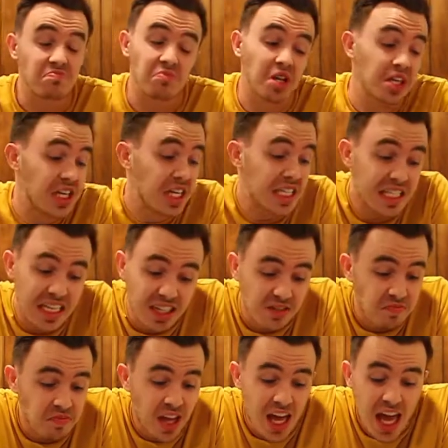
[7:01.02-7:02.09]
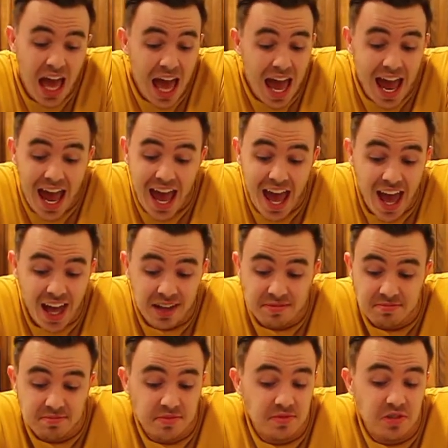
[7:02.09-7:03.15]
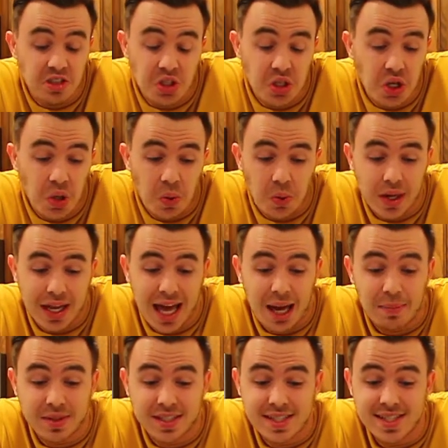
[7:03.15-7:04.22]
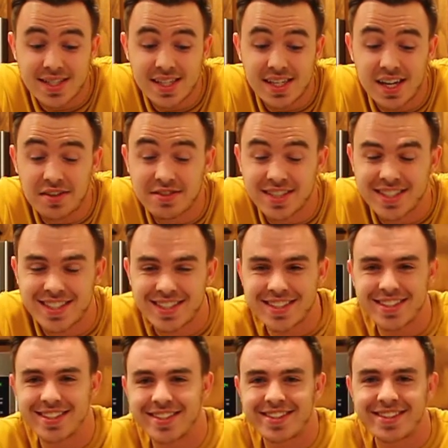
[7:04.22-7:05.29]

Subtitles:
what it tastes like, and show you all what happens in the oven.